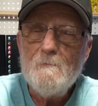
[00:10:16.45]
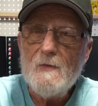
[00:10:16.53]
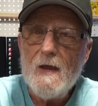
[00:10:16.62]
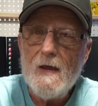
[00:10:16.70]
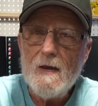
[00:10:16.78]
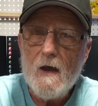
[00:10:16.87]

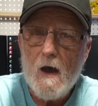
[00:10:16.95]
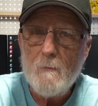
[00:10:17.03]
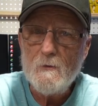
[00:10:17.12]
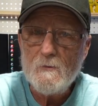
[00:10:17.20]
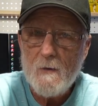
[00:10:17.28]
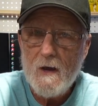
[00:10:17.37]
At
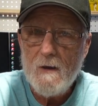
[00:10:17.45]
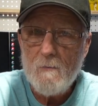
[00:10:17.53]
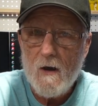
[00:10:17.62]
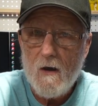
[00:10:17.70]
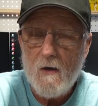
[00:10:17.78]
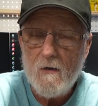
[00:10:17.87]
Hopper's
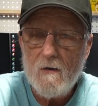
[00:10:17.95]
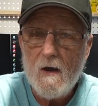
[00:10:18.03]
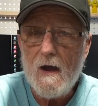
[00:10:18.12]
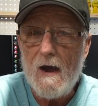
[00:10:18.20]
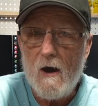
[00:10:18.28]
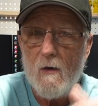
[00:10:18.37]
Paintball,
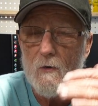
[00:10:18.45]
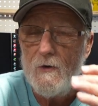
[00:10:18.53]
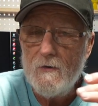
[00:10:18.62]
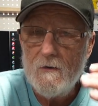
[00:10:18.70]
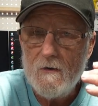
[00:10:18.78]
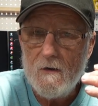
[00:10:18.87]
our